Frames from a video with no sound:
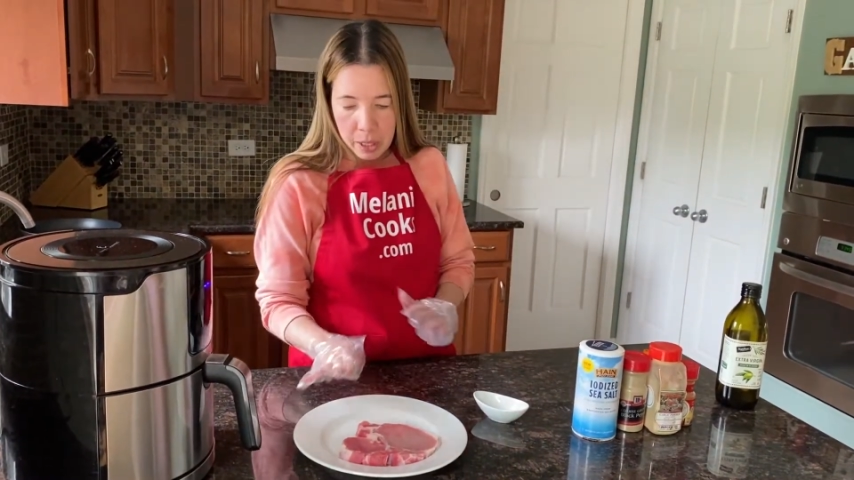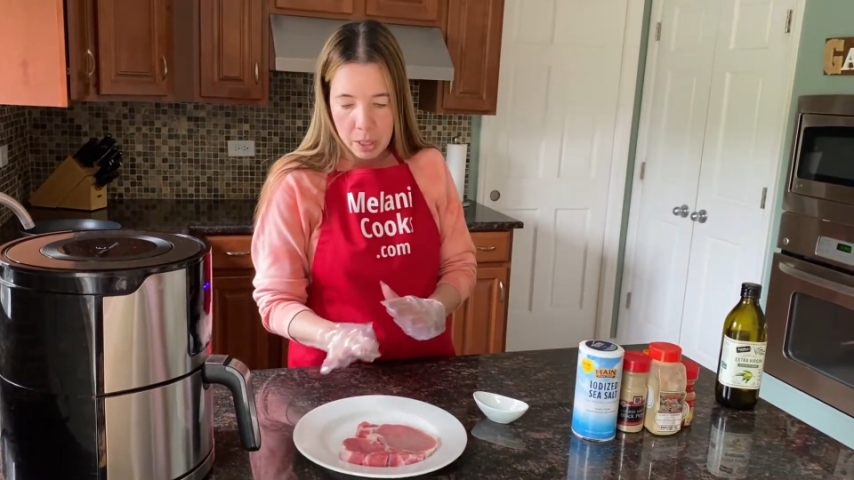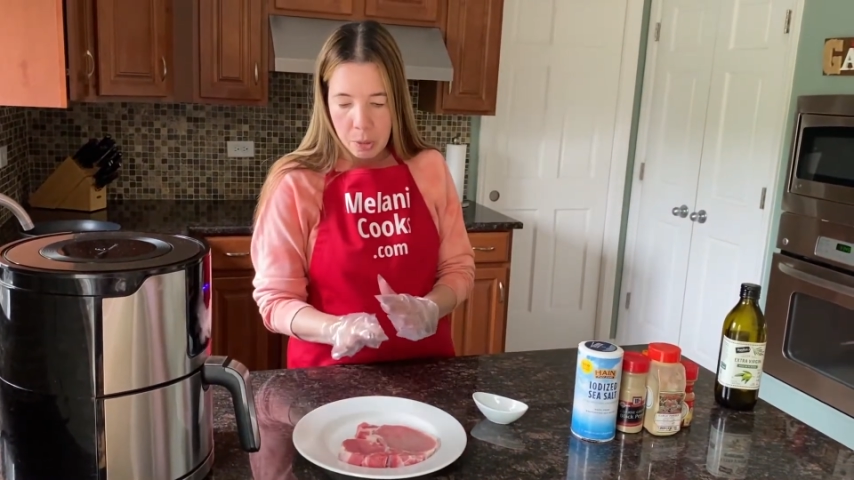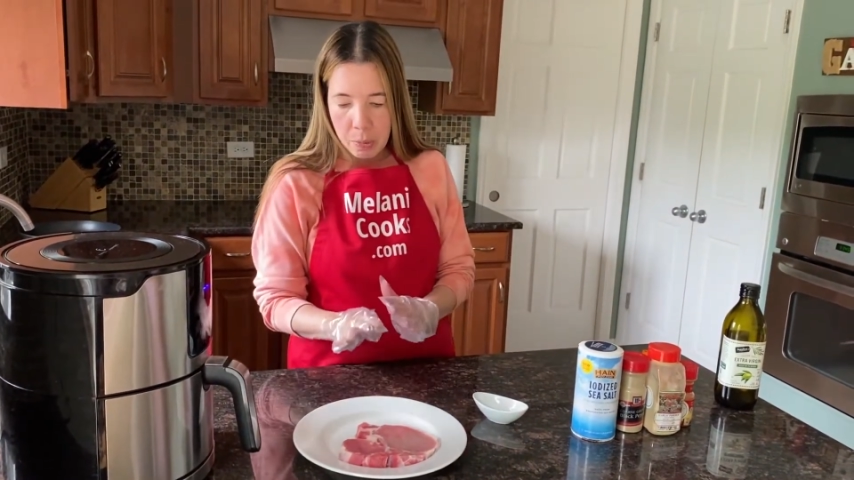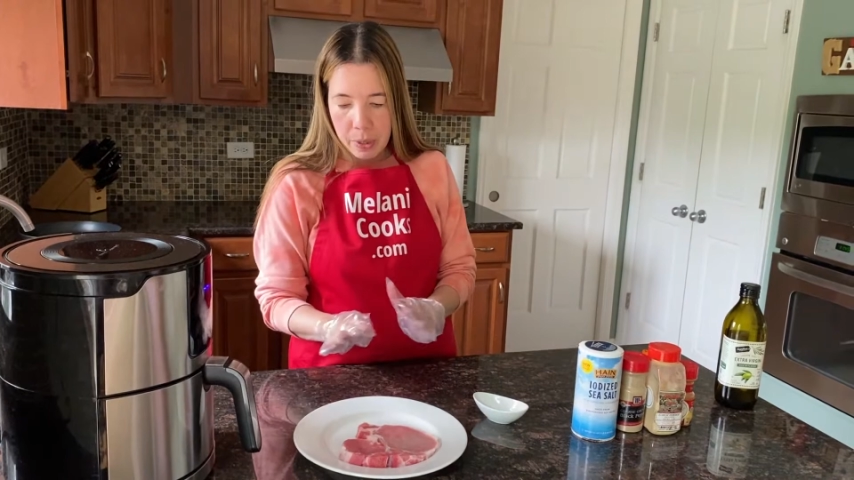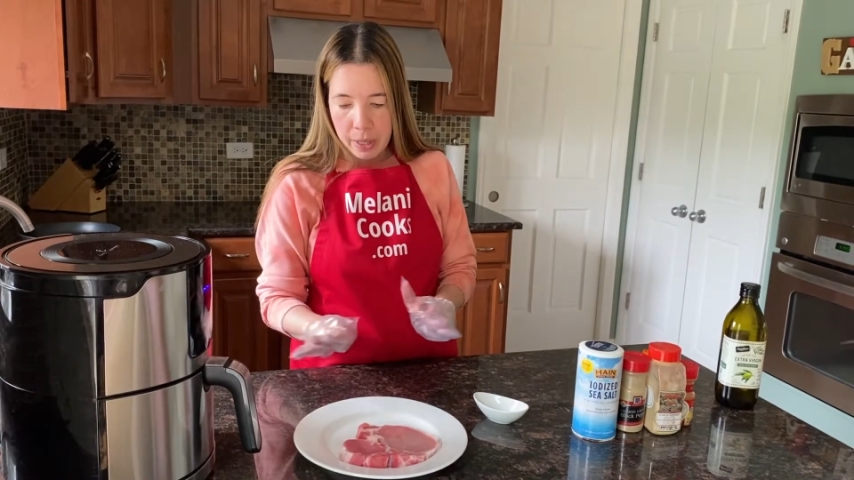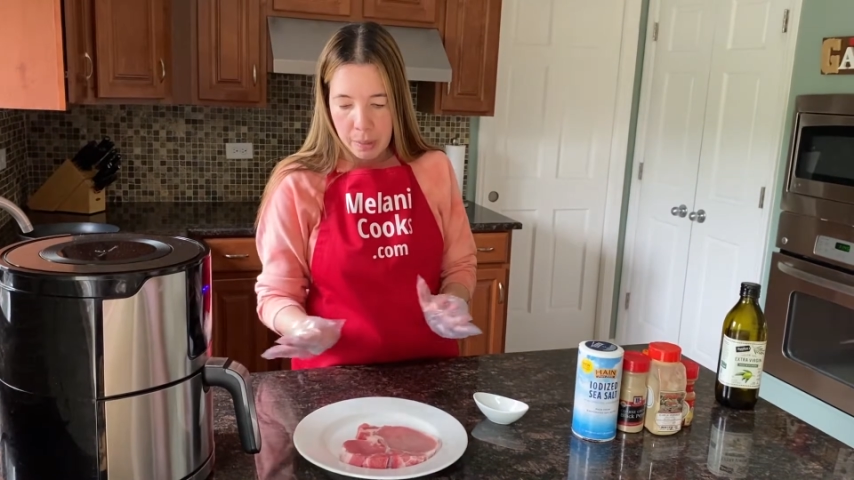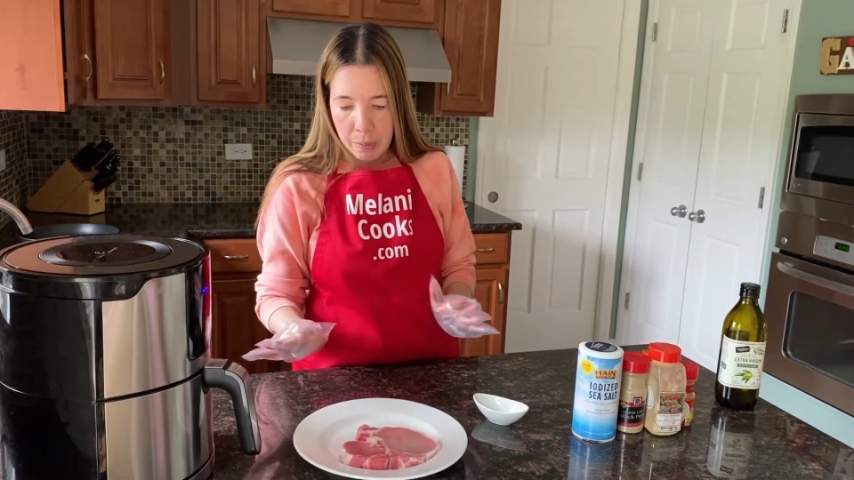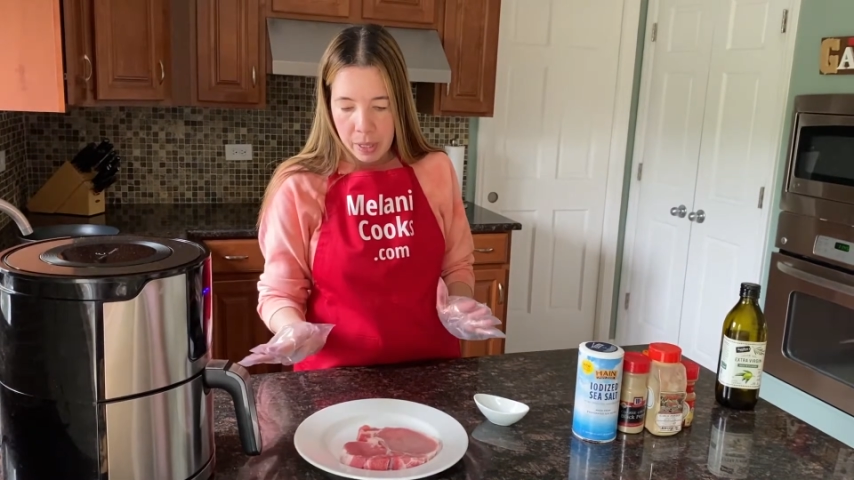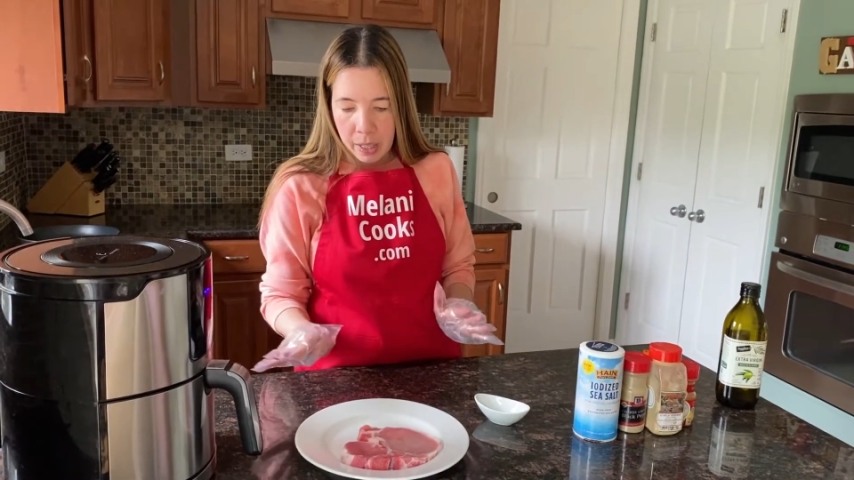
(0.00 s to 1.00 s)
It is
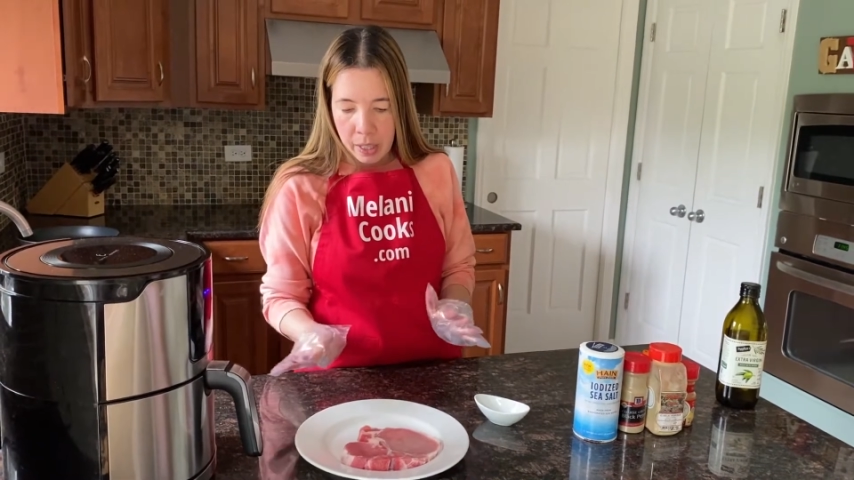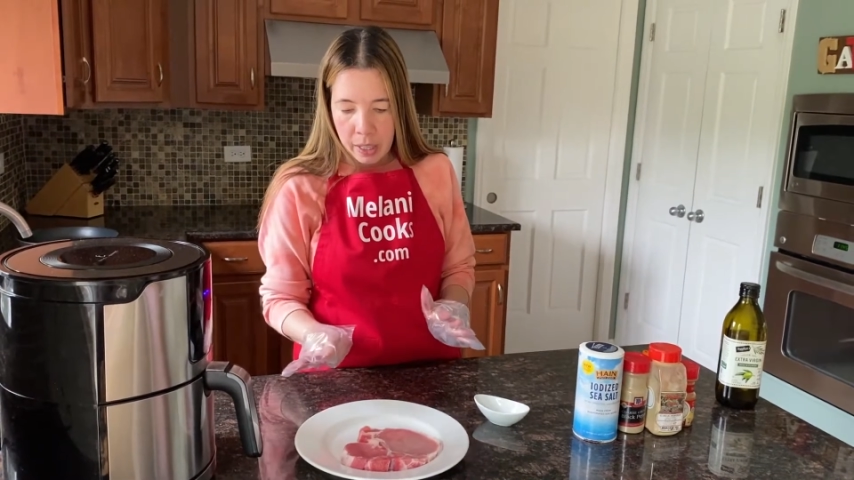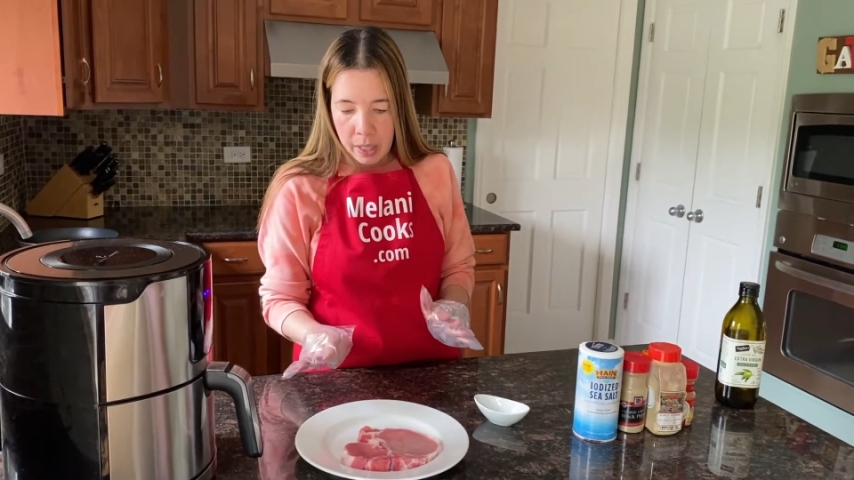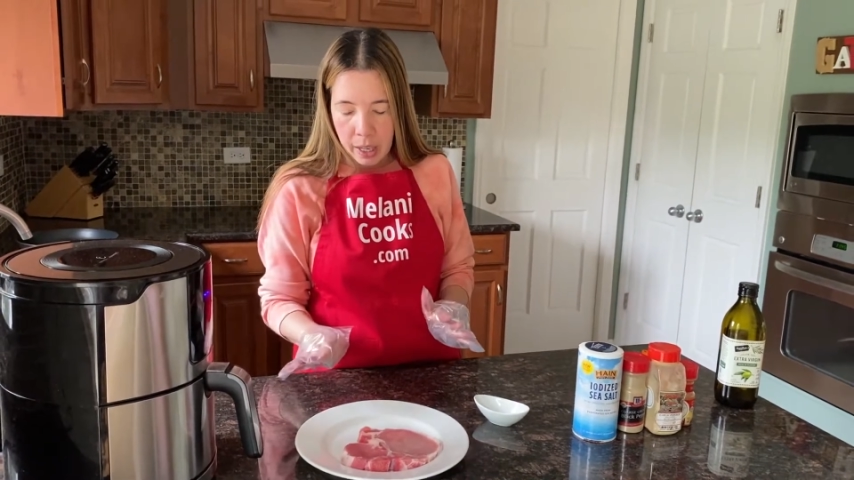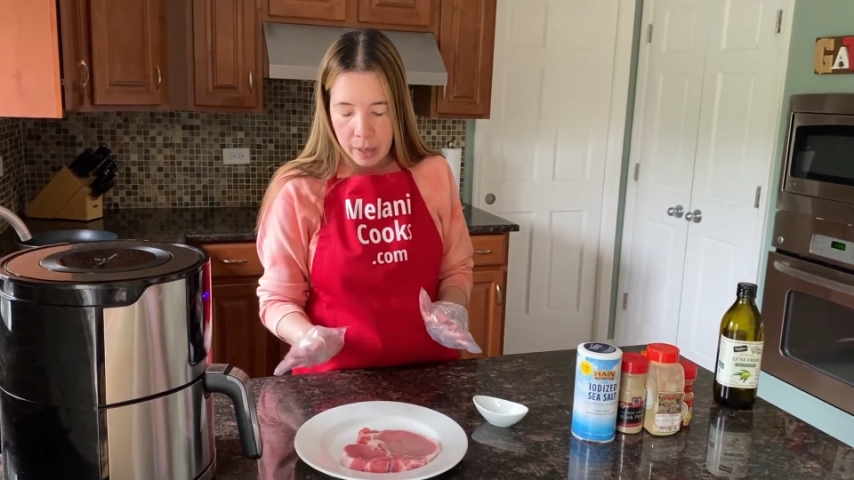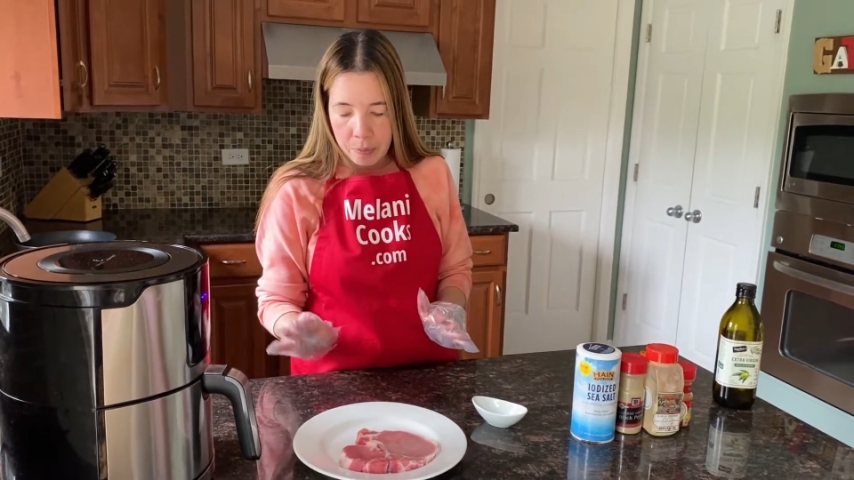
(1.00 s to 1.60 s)
pretty big.